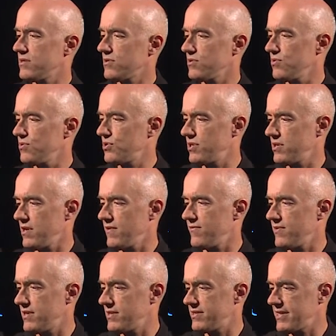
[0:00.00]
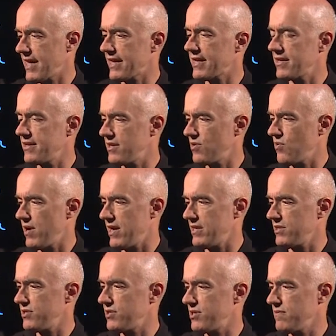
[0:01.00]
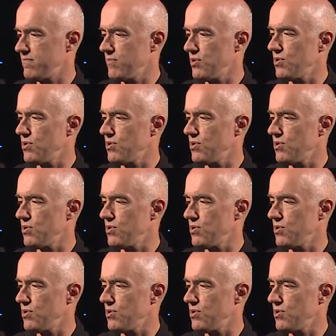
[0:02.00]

solution of this second equation,